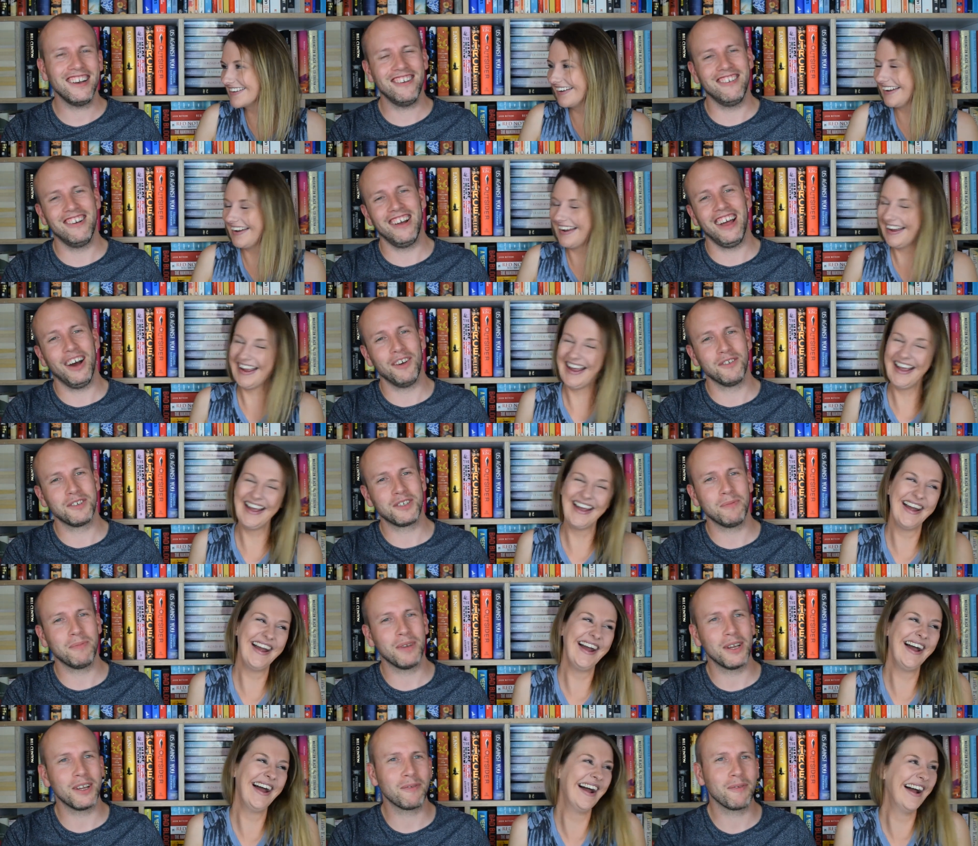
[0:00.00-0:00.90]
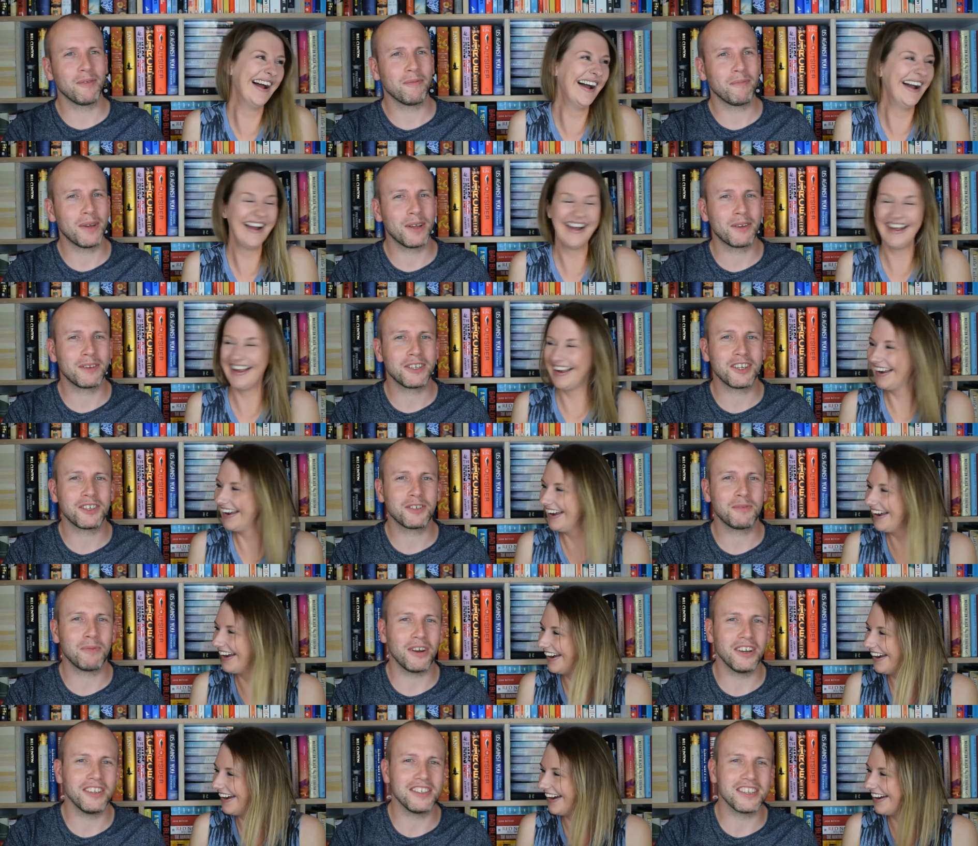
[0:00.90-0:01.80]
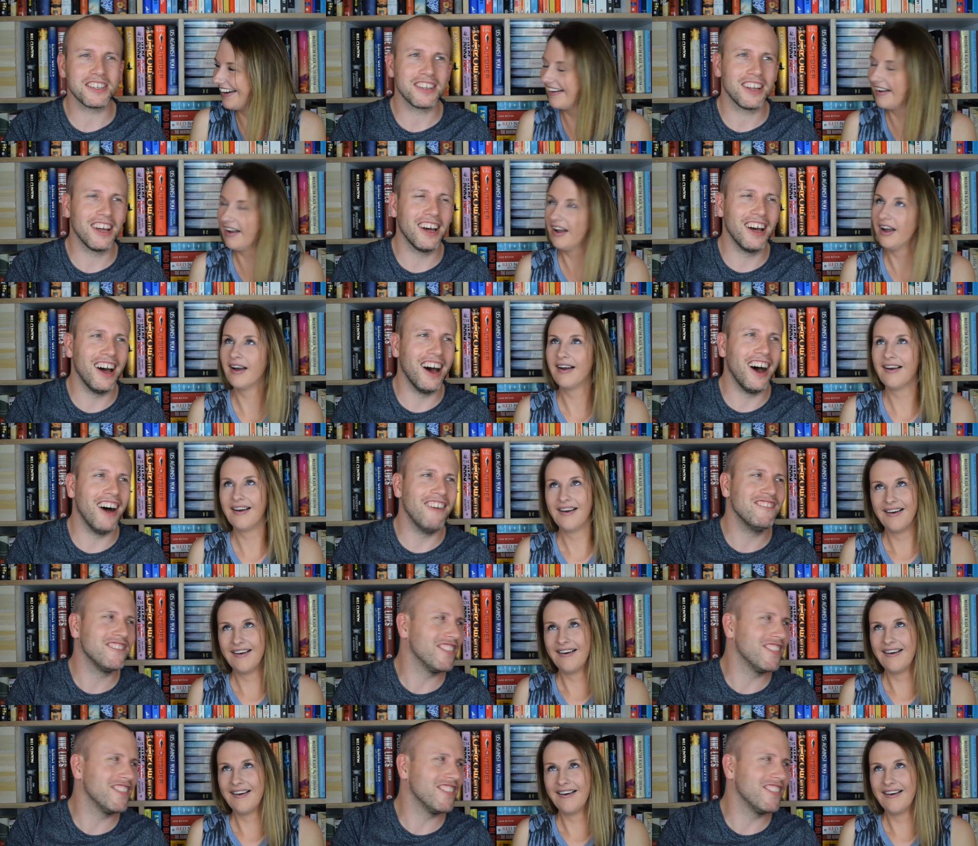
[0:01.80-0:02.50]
Speaker 1: Oh, it helps you pick pick judge prizes. Uh, um,